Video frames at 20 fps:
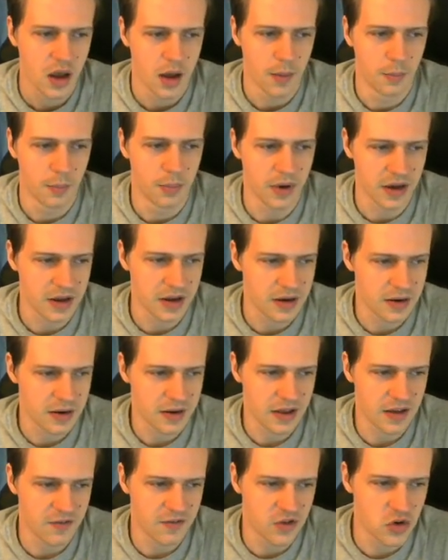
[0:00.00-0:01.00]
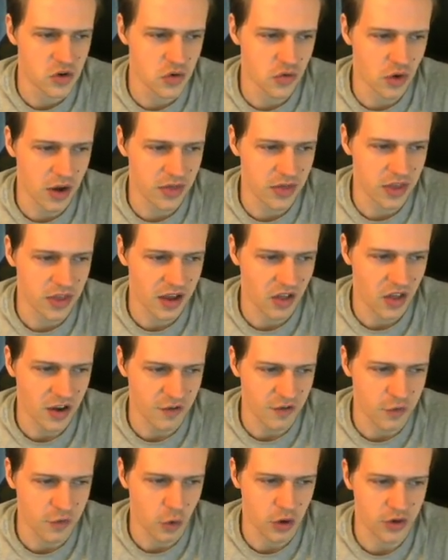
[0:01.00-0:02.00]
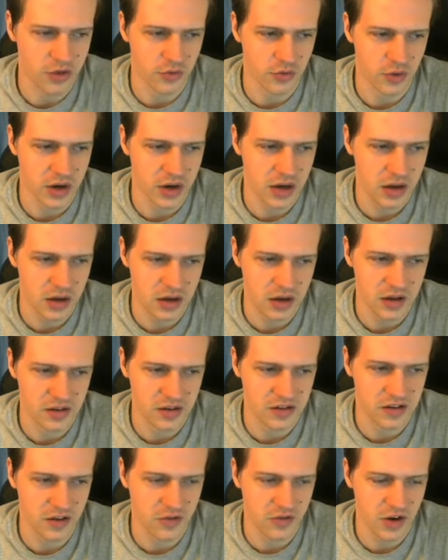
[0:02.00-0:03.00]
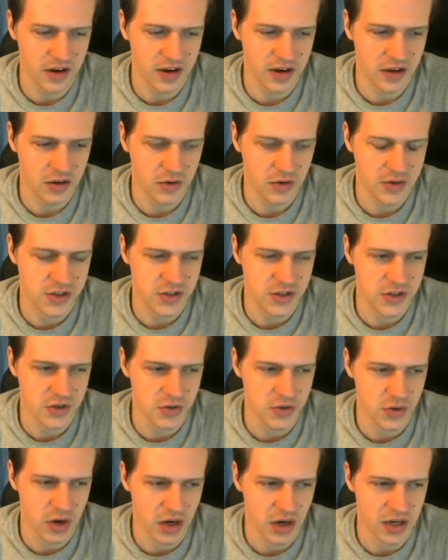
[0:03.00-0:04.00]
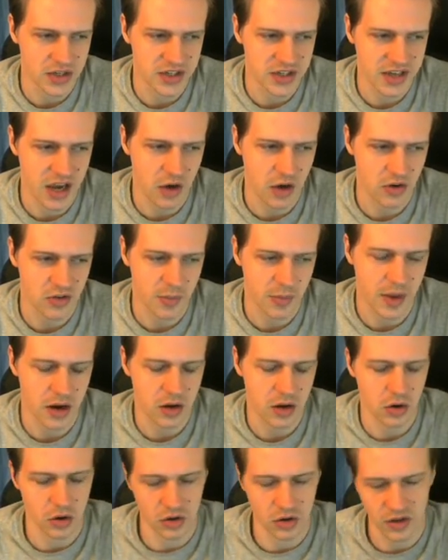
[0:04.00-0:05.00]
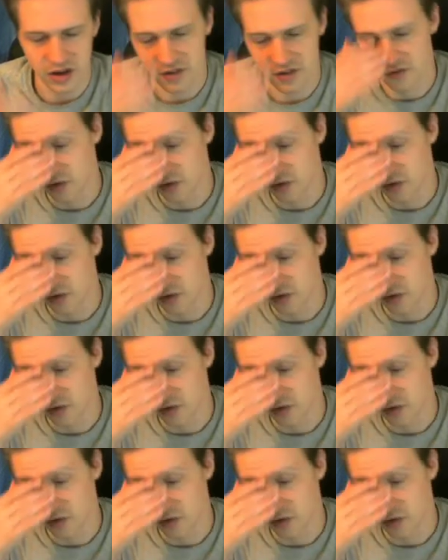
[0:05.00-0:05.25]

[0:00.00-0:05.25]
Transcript: But if you run like a lot of 4-3 and stuff right now to counter the meta, or like for